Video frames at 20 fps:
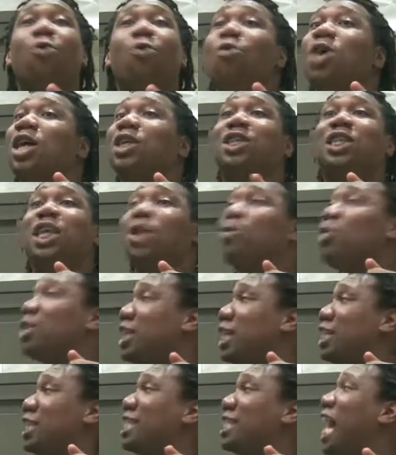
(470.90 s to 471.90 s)
wish there was
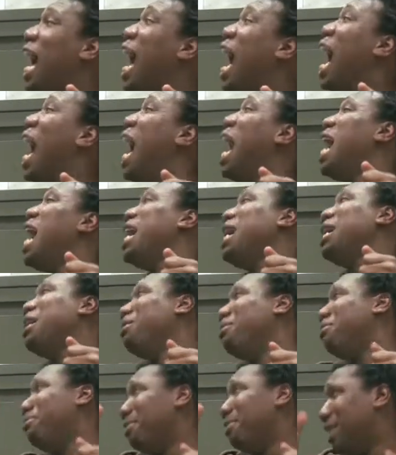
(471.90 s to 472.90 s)
a
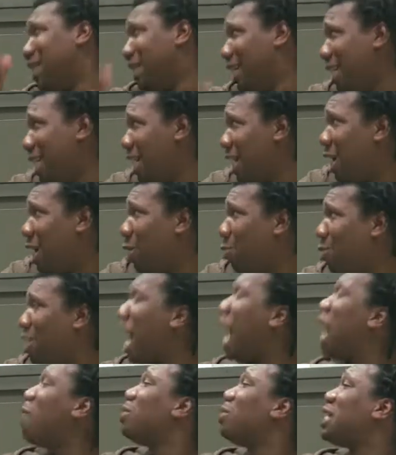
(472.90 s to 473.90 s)
time when
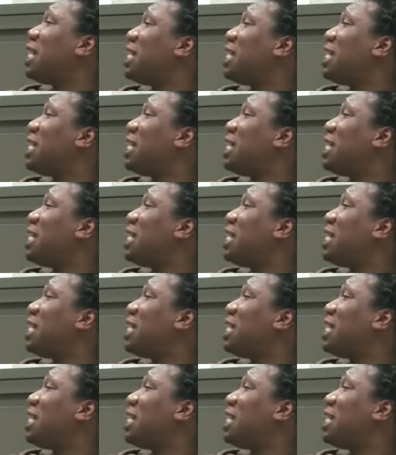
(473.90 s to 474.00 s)
I was a